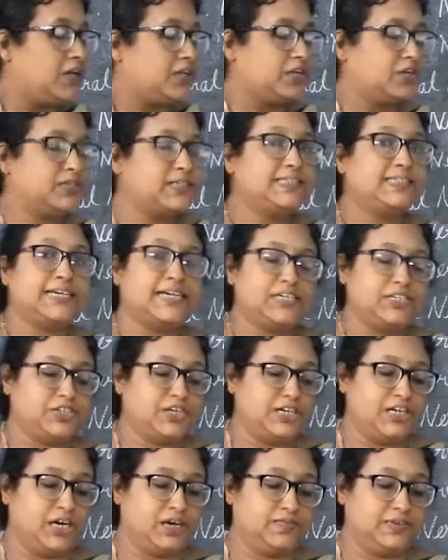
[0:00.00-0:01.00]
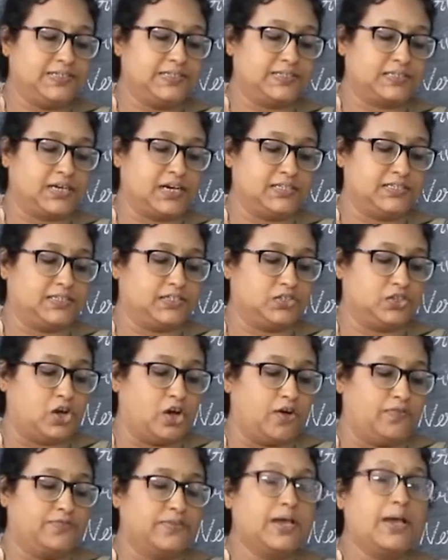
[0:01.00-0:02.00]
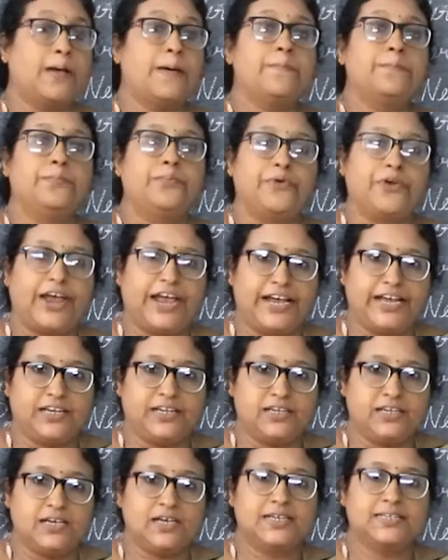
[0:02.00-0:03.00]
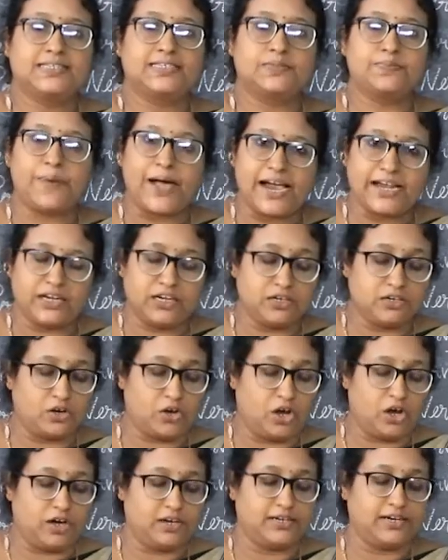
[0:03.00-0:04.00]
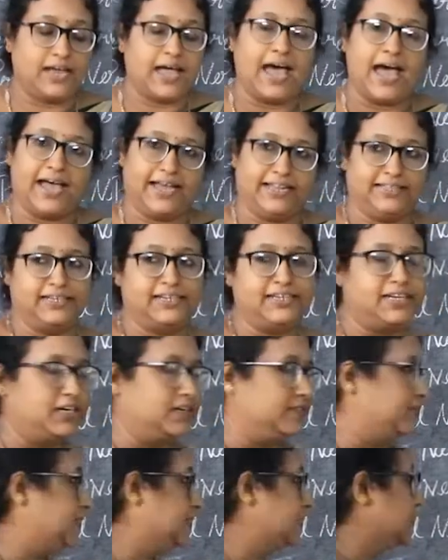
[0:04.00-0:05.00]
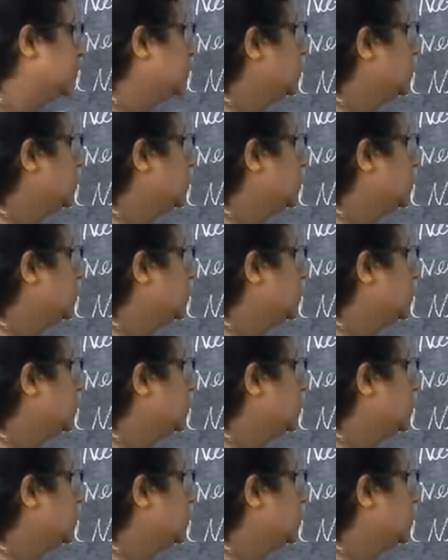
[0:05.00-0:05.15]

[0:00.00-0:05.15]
Now the central nervous consists of brain, spinal cord and the nerves.